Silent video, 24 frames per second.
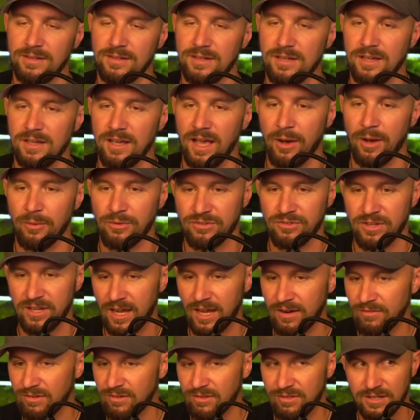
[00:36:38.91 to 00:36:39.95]
I was like,
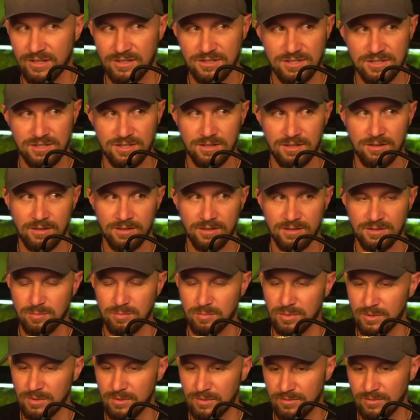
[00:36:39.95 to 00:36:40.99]
everything's still. It's
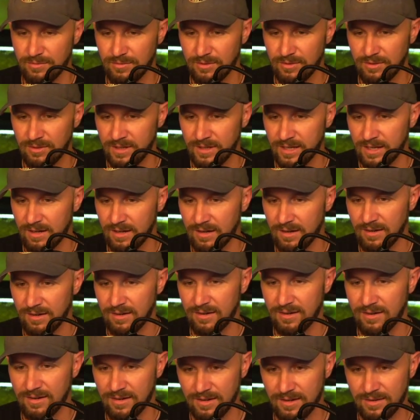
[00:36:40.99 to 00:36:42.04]
beautiful. Like,
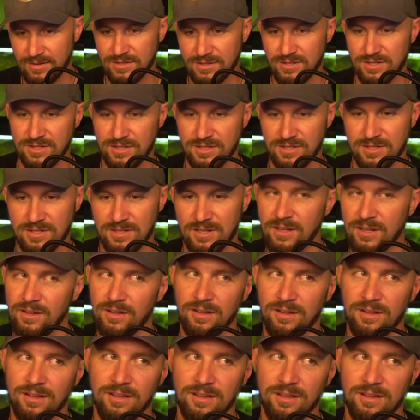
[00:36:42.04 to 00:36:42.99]
it's just still.